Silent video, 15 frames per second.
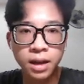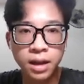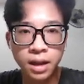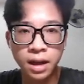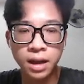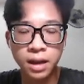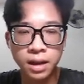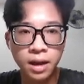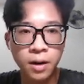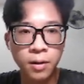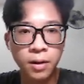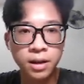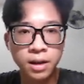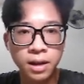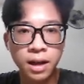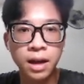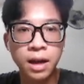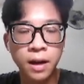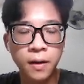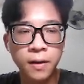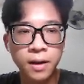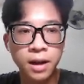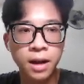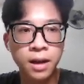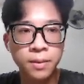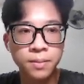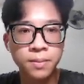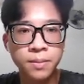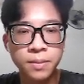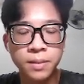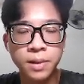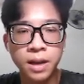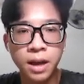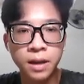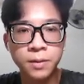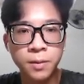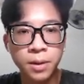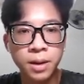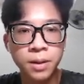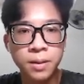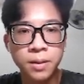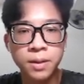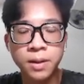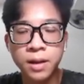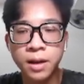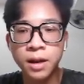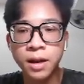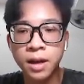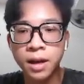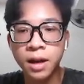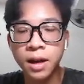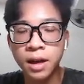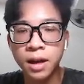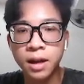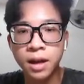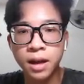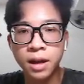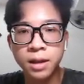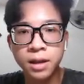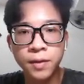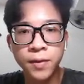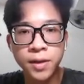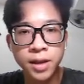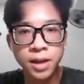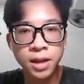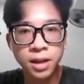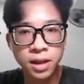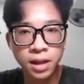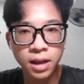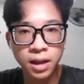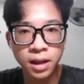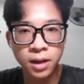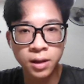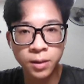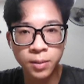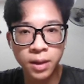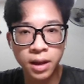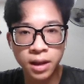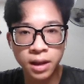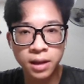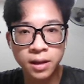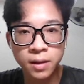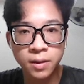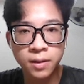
then download the Anaconda as well. Other version you need to be at least